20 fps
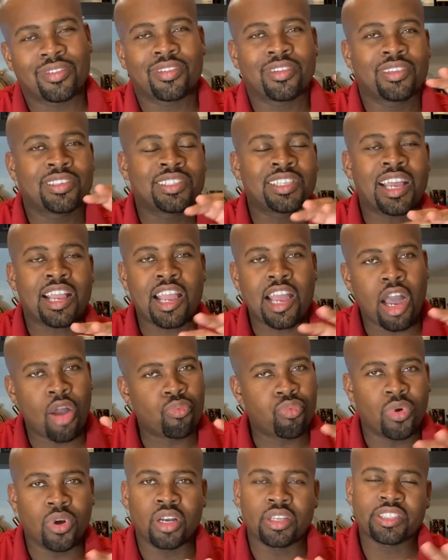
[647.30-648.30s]

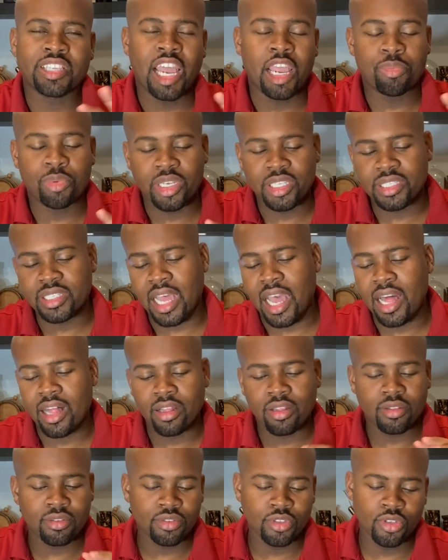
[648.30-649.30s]
Zacapa type of style.
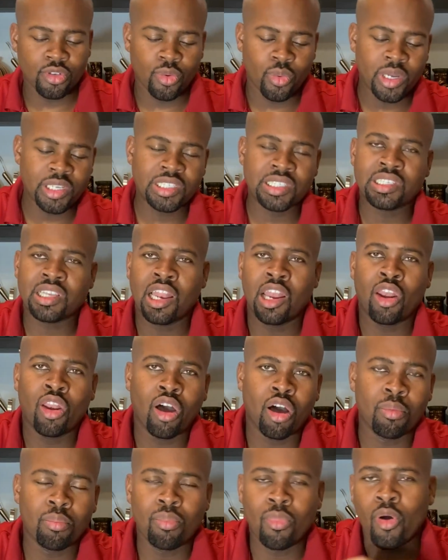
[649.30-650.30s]
You know, it's just a
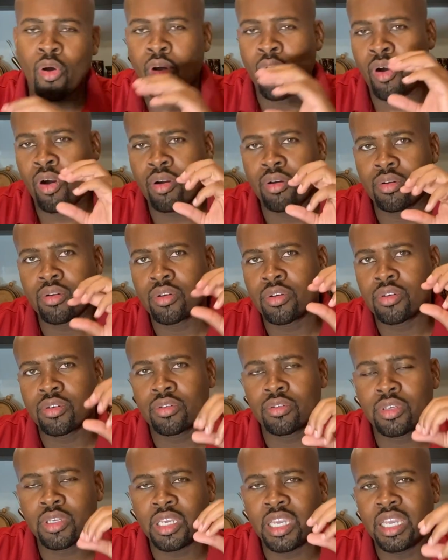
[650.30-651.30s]
lot more
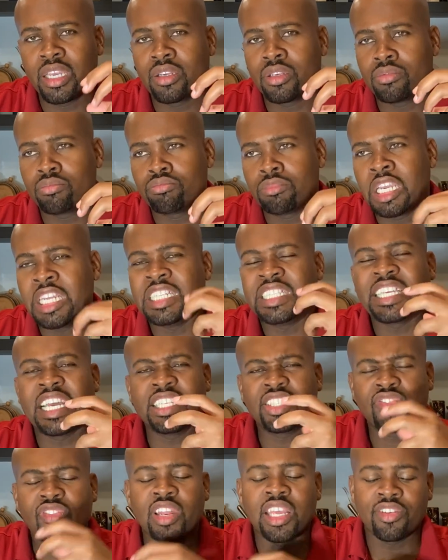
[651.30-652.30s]

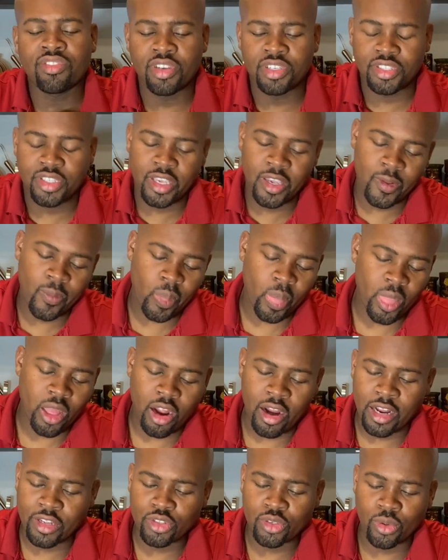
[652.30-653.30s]
intense flavors there. All
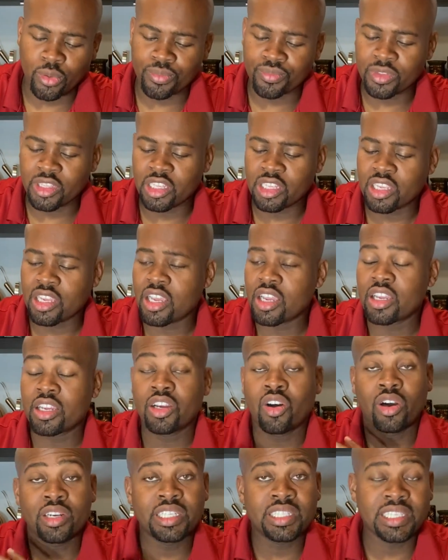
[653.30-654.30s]
right, so
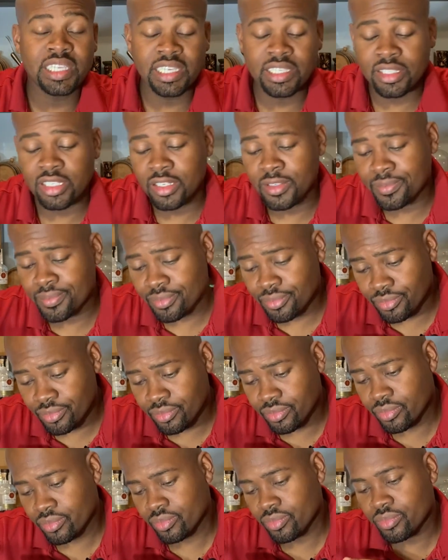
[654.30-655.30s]
on the tasting,
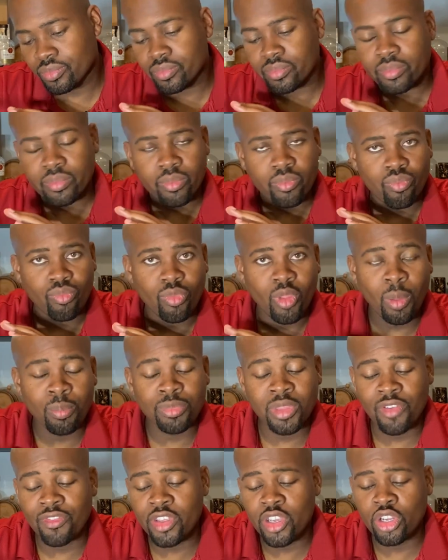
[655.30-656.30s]

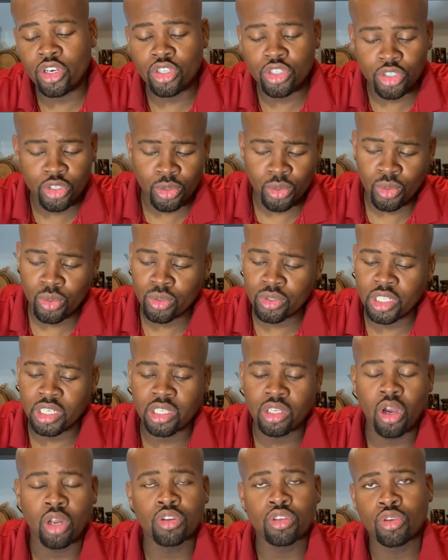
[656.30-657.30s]
definitely gonna do the
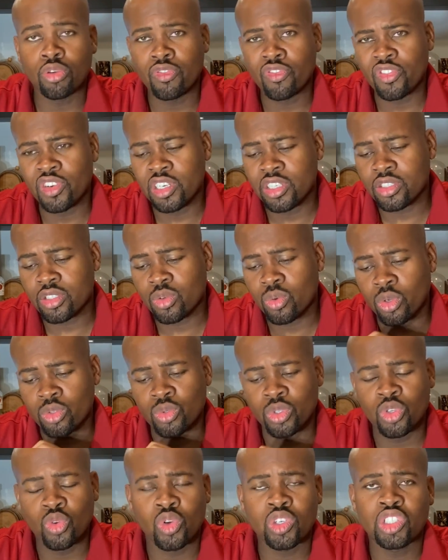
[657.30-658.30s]
DonQ first because we
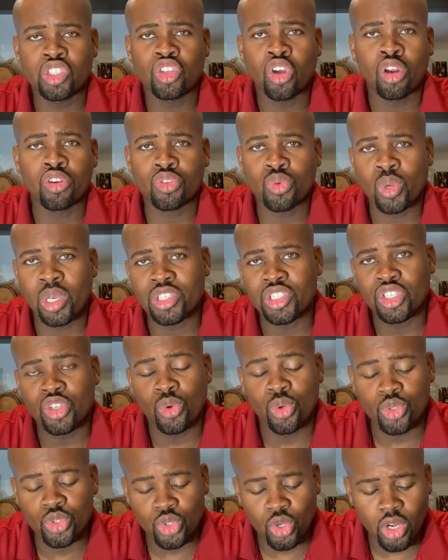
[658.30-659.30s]
know the DonQ has
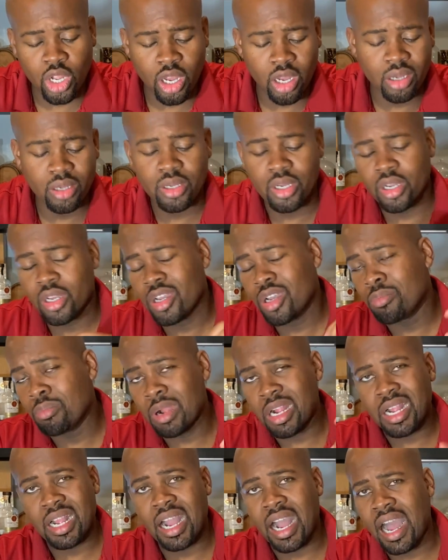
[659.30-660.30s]
0 sugar.
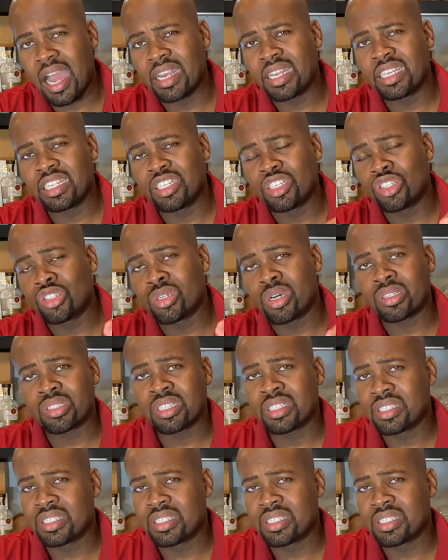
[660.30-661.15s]
Bacardi doesn't